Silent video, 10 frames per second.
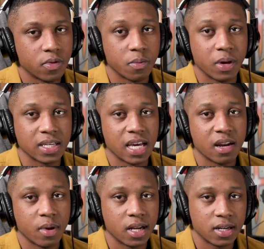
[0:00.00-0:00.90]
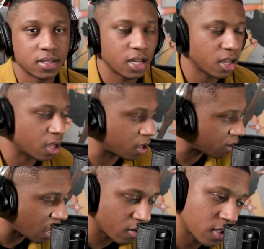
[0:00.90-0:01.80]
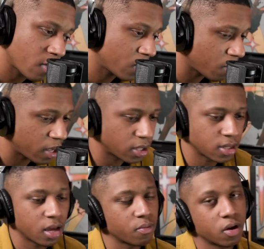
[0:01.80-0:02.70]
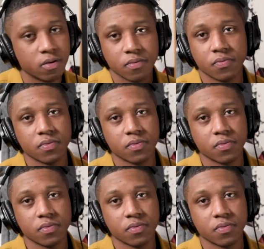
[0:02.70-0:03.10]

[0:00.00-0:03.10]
the best anime in this decade. I don't care what nobody say, bro.